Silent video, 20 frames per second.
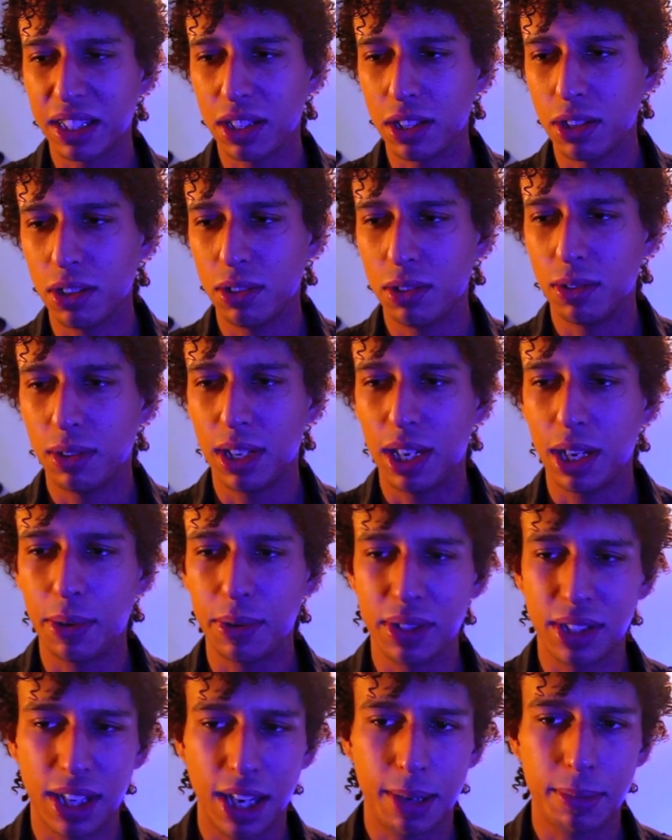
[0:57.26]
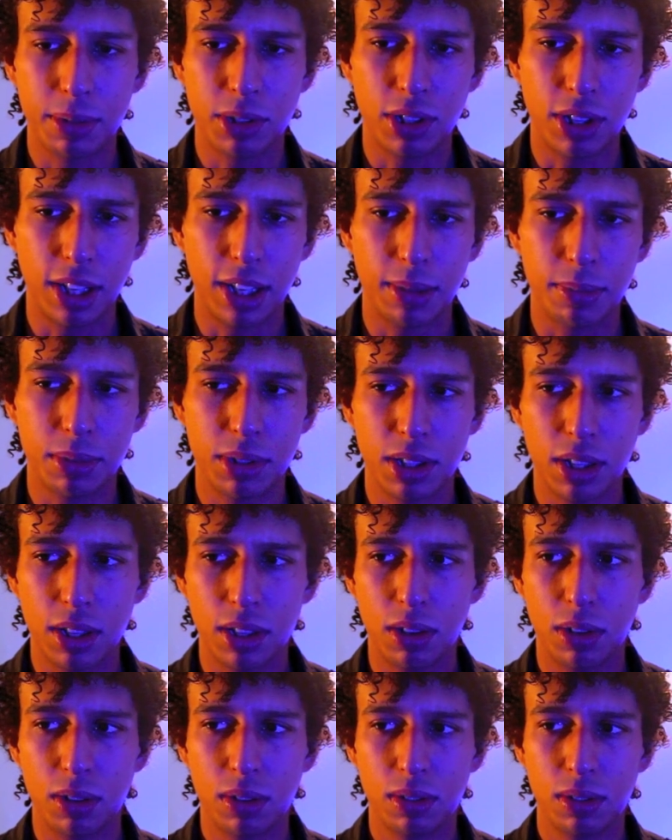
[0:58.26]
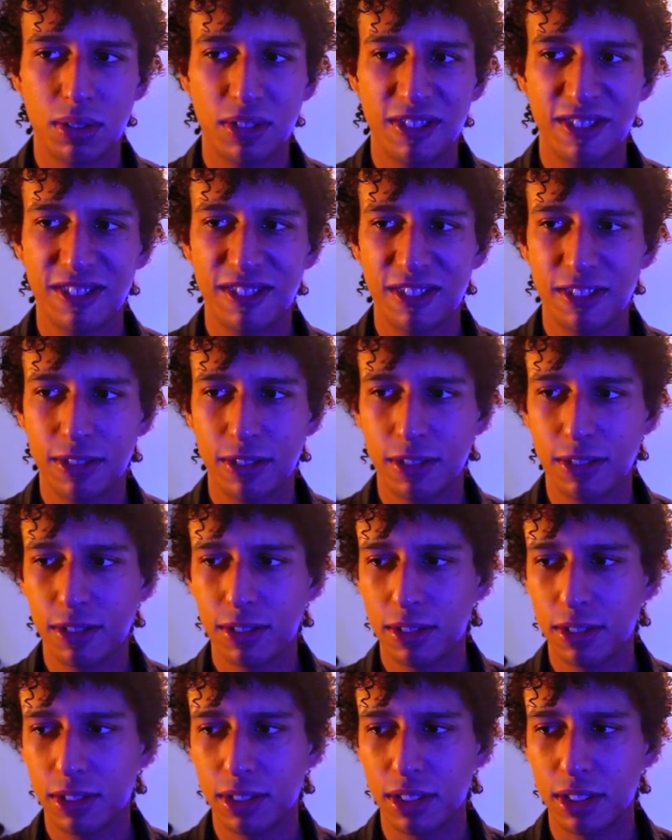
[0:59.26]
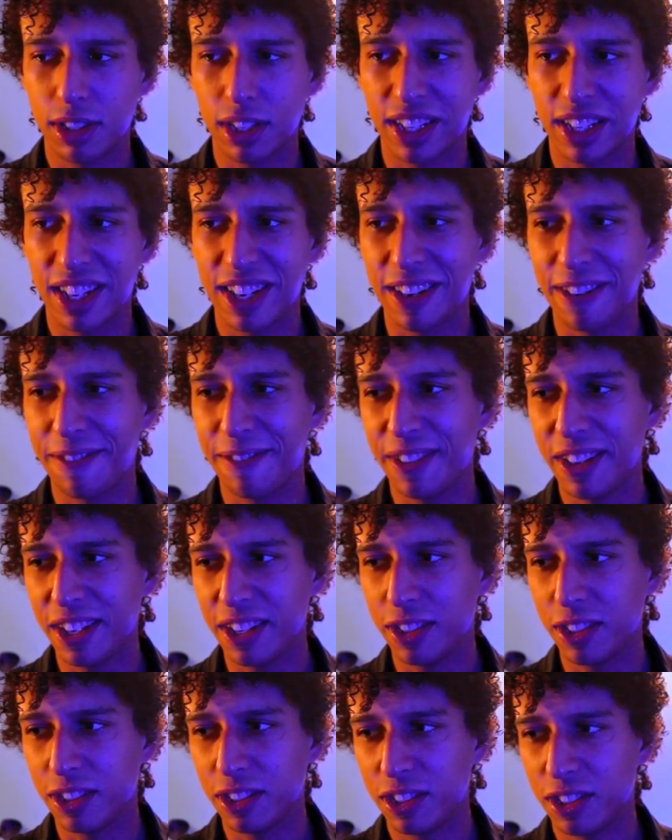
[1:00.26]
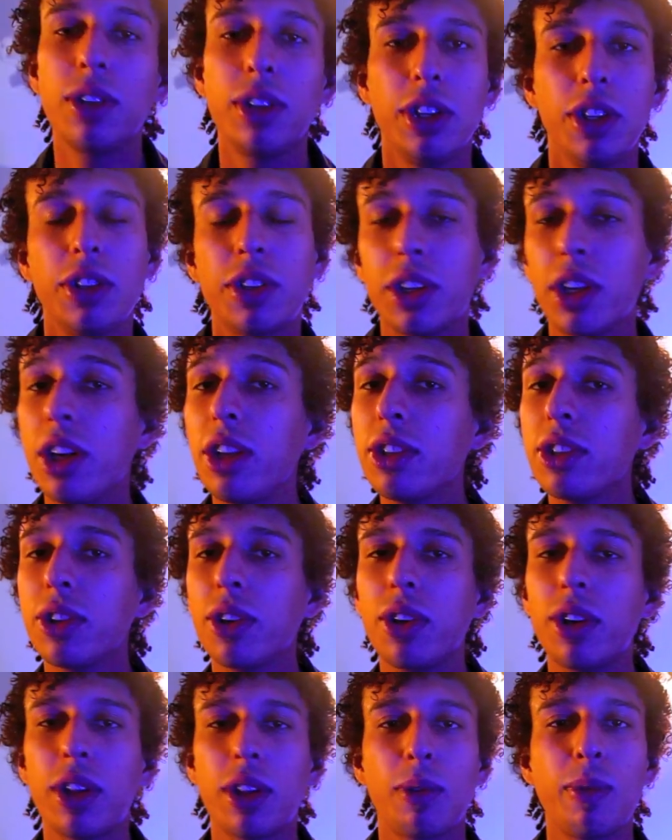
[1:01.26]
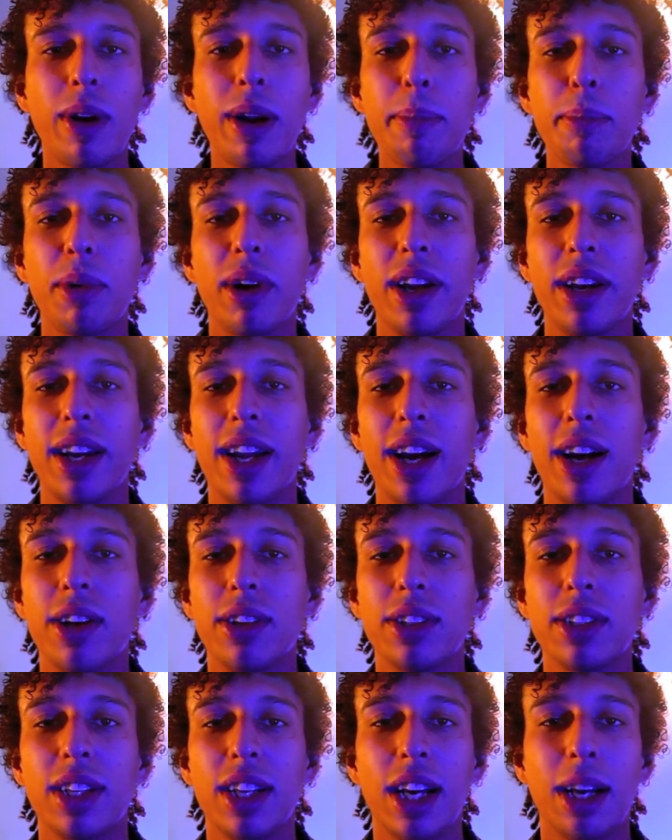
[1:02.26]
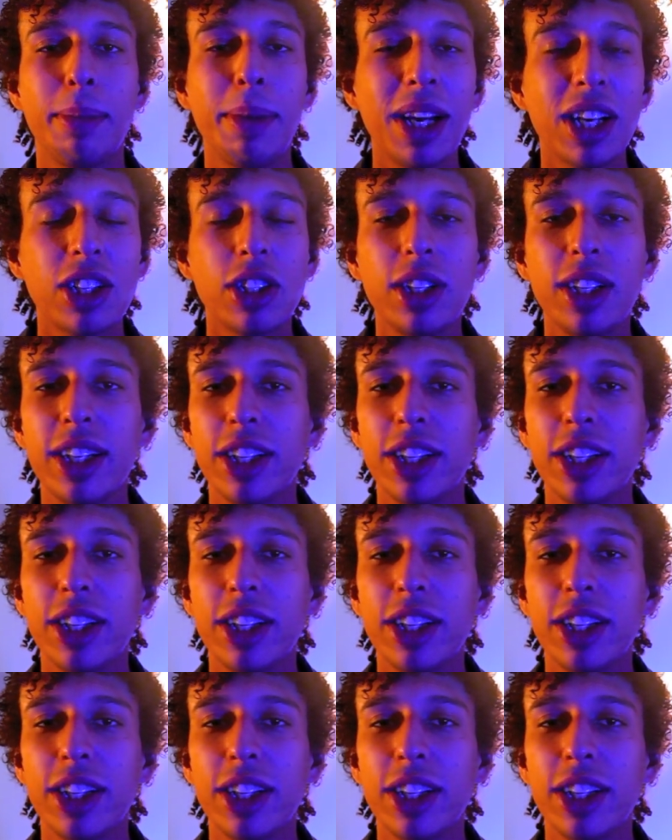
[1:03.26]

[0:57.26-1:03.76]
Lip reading: though while I was in Amsterdam, so I kind of failed. You could also go to the Rembrandt house, and I'm actually